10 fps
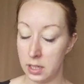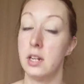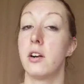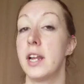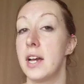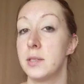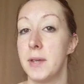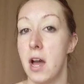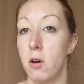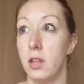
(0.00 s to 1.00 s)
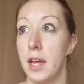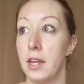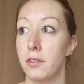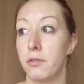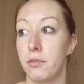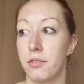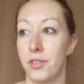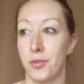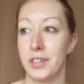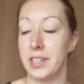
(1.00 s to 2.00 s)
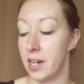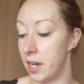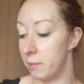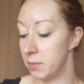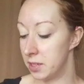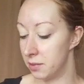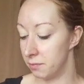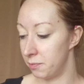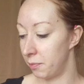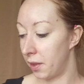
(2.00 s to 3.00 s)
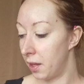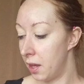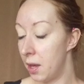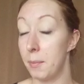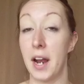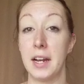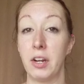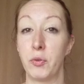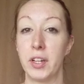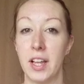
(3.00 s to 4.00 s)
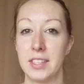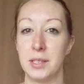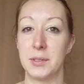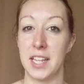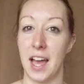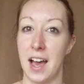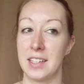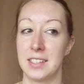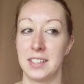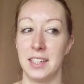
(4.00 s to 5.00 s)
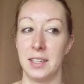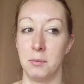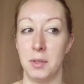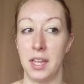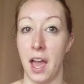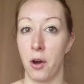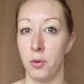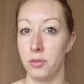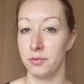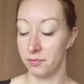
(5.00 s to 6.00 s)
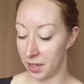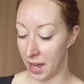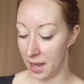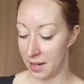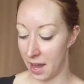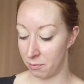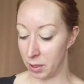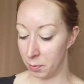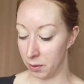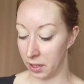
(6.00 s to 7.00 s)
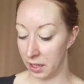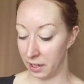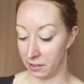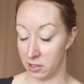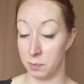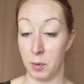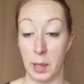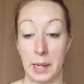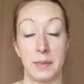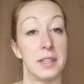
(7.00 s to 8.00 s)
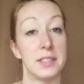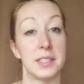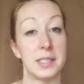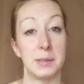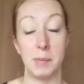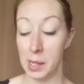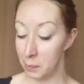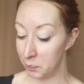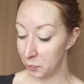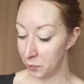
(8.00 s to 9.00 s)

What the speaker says: He'd already asked me out like 3 times, but I didn't realize he was asking me out. I had to have people explain this to me.